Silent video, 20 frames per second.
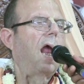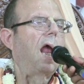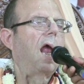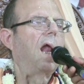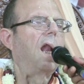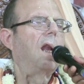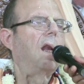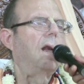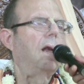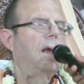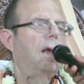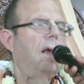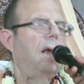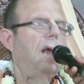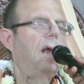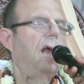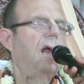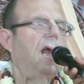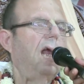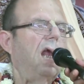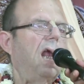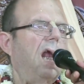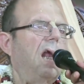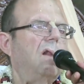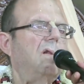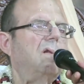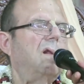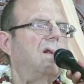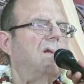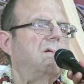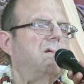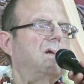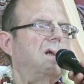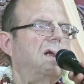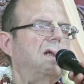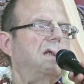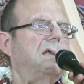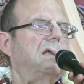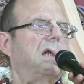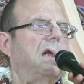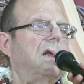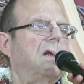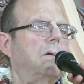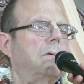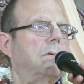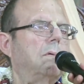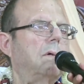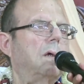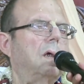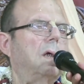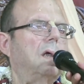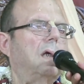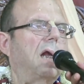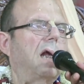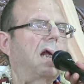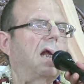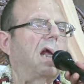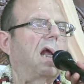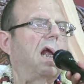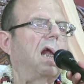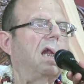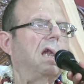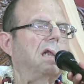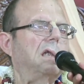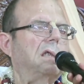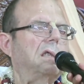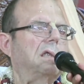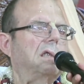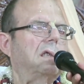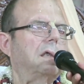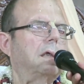And he's been preaching for decades.